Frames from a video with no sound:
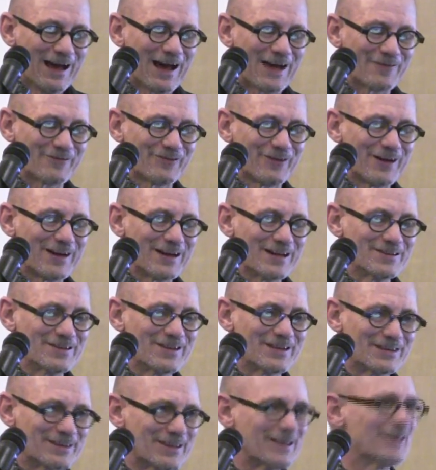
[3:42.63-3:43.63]
I
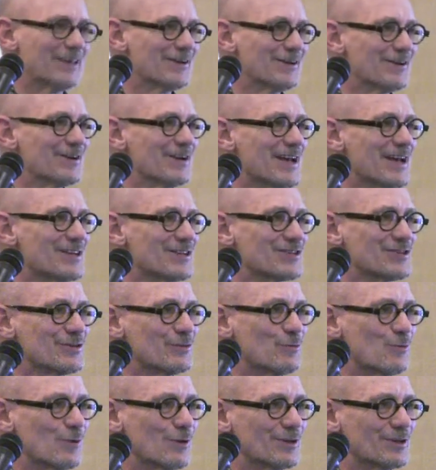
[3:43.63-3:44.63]
find that the
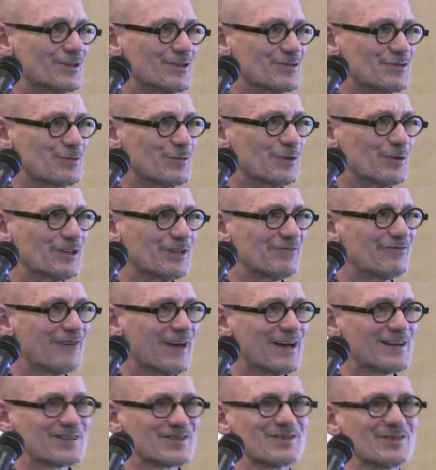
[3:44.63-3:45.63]
international work is really
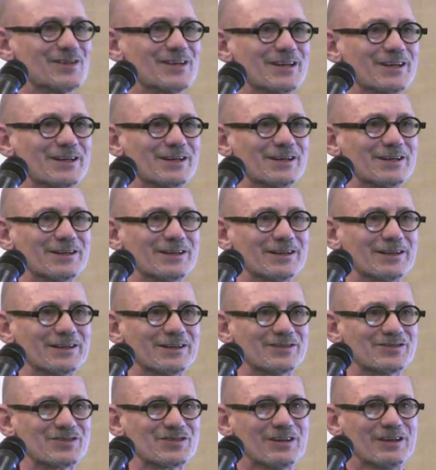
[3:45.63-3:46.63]
fascinating,
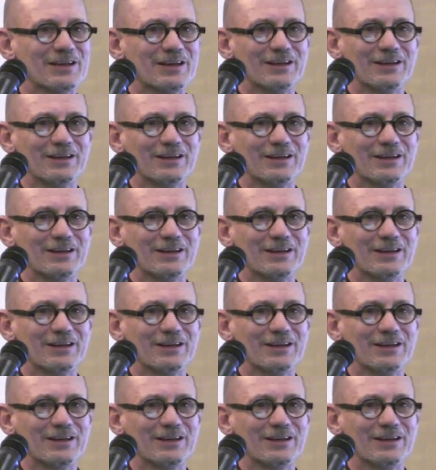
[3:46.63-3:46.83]
and it's